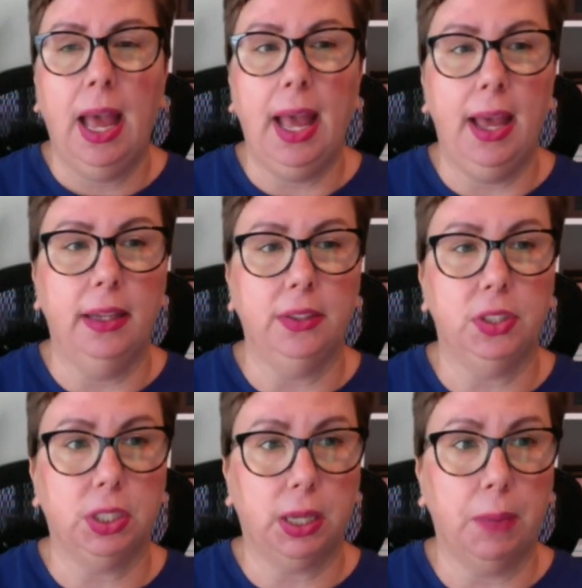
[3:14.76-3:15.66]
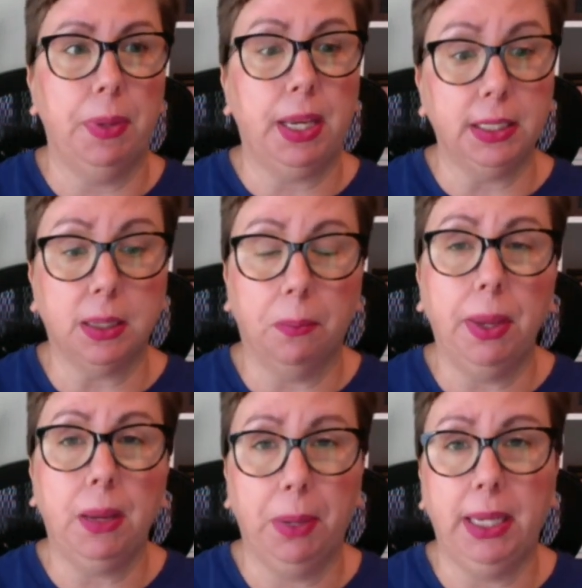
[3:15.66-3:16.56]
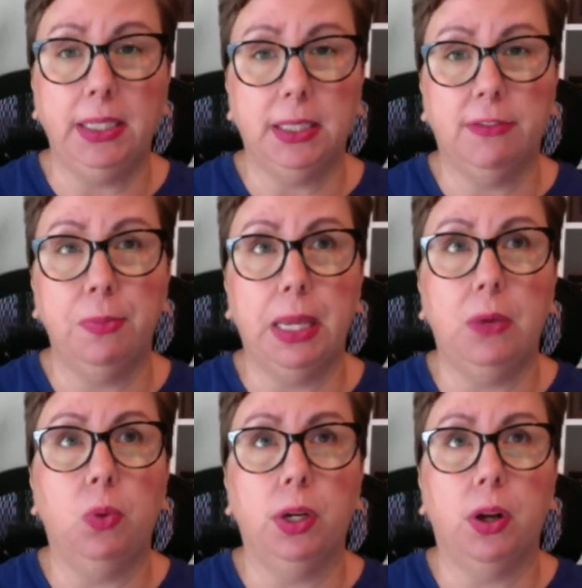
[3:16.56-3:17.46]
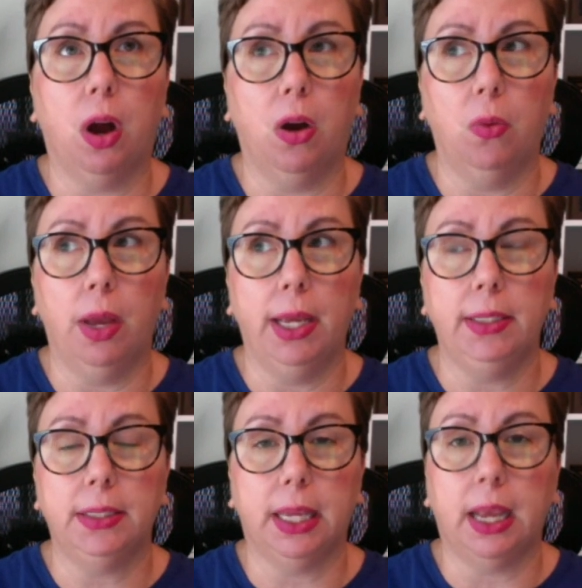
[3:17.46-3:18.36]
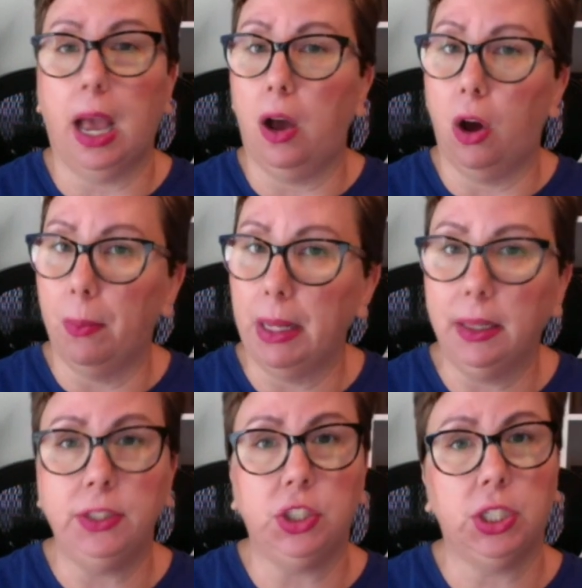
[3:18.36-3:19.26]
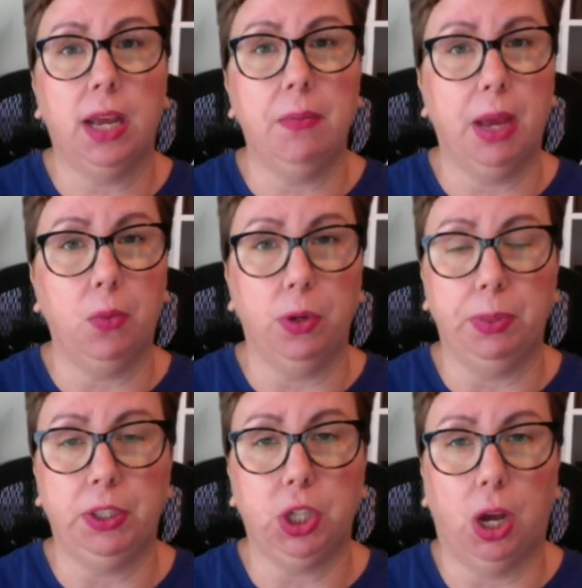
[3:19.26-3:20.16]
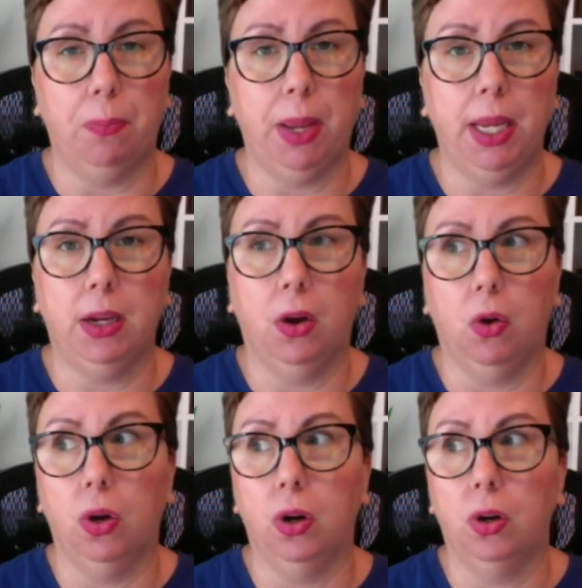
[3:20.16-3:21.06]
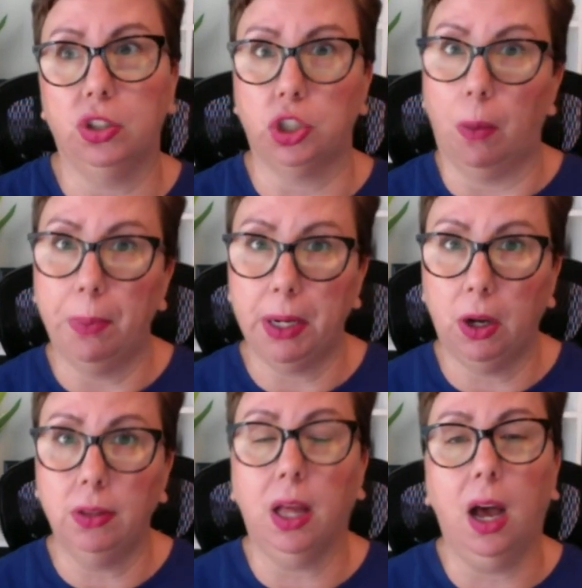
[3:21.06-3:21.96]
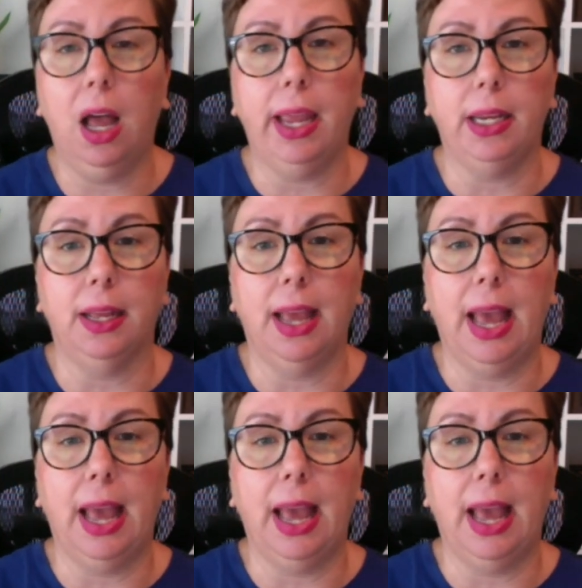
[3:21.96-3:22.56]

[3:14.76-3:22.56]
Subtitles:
And because a big piece of me would always, like, on my lunchtime, I would be shopping or shopping online.